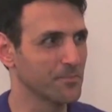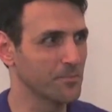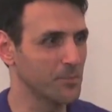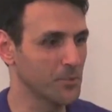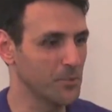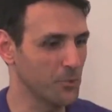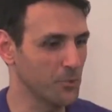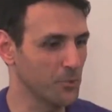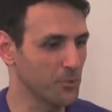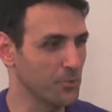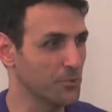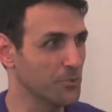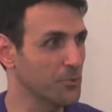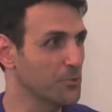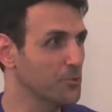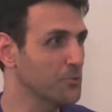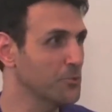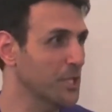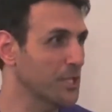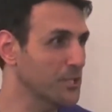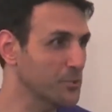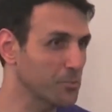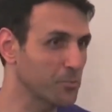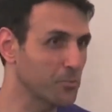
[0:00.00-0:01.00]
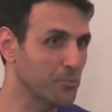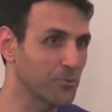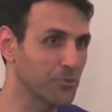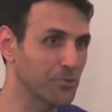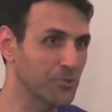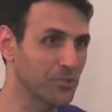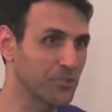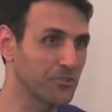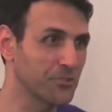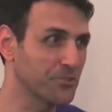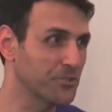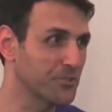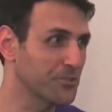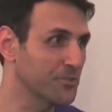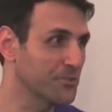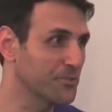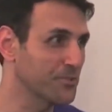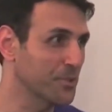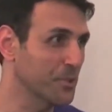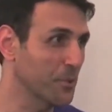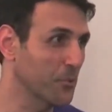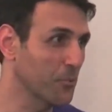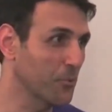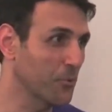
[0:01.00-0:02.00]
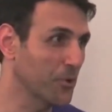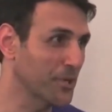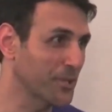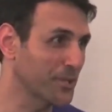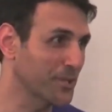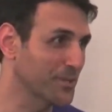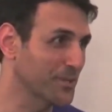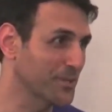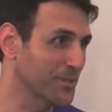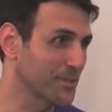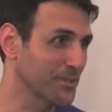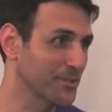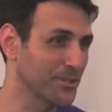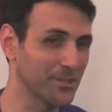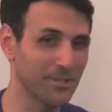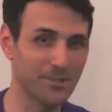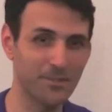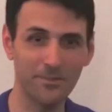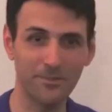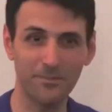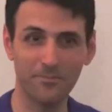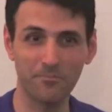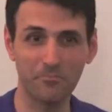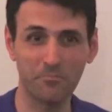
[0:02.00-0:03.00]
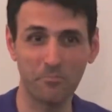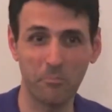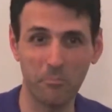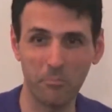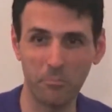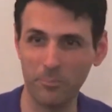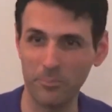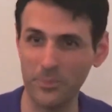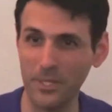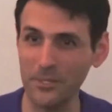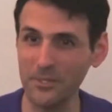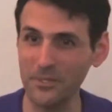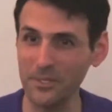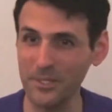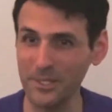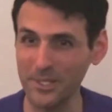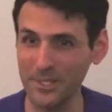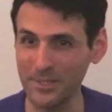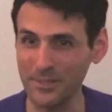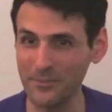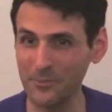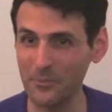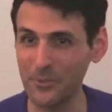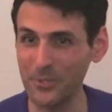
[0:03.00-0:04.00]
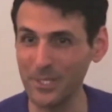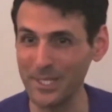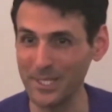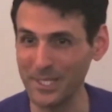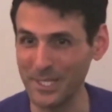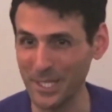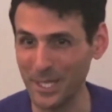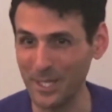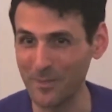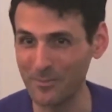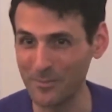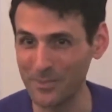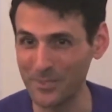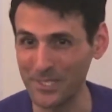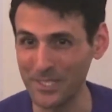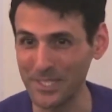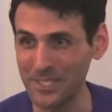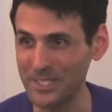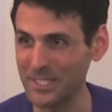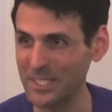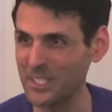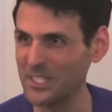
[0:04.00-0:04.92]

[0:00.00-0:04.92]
you just push it away, and then nothing really comes in,